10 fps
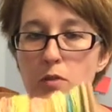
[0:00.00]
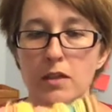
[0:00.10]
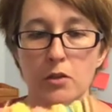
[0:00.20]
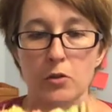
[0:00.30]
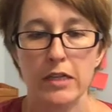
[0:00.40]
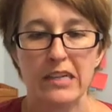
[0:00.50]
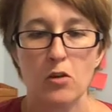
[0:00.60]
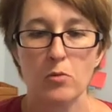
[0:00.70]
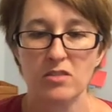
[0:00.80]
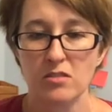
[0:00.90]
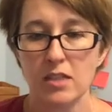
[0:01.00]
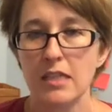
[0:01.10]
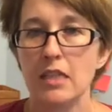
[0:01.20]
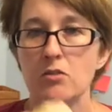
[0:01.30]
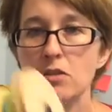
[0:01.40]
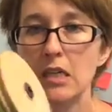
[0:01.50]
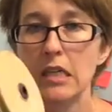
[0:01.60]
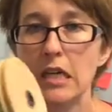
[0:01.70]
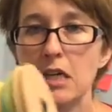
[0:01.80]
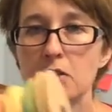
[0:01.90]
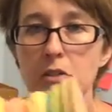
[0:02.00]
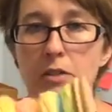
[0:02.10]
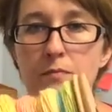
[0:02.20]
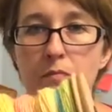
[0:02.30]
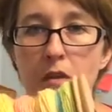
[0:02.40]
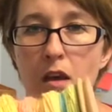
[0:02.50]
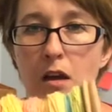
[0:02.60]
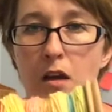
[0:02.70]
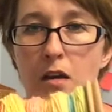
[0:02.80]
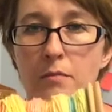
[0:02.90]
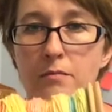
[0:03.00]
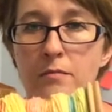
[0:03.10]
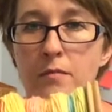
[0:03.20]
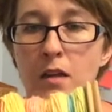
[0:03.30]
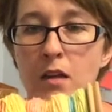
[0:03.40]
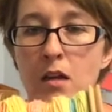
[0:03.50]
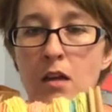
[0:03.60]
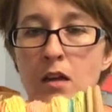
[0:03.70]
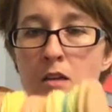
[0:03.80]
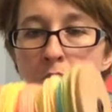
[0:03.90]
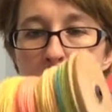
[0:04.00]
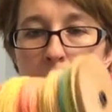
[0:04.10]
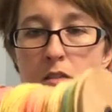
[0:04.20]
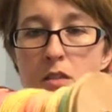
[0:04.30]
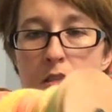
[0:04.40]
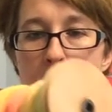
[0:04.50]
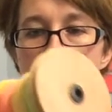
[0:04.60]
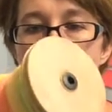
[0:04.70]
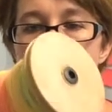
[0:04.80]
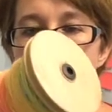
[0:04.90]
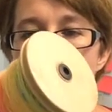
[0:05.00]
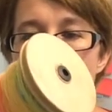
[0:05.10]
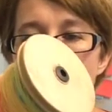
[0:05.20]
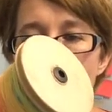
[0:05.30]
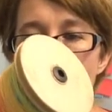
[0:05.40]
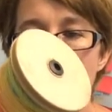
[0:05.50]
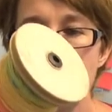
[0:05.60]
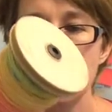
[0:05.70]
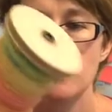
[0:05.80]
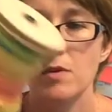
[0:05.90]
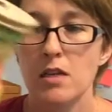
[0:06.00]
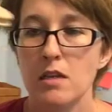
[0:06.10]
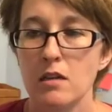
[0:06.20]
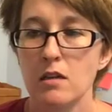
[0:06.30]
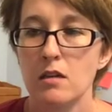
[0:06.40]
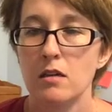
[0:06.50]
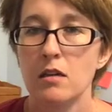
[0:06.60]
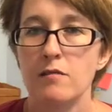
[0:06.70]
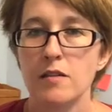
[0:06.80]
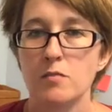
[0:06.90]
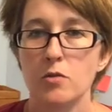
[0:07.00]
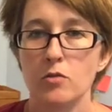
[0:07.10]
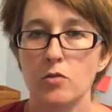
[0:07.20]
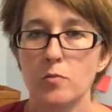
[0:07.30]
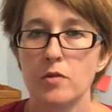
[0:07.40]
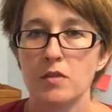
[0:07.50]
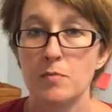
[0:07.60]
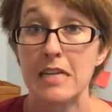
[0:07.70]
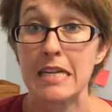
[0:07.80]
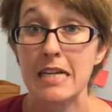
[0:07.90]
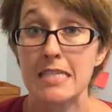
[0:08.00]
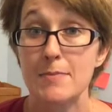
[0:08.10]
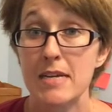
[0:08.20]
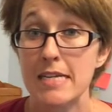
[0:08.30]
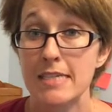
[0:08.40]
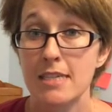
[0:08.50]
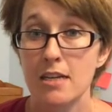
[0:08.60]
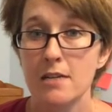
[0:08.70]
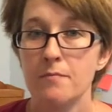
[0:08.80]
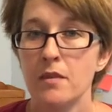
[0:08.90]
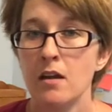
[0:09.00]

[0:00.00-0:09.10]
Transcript: And the green almost looks like yellow. It's like a neon green. Um, so this is for my spinning Facebook group, spinning a spinning study.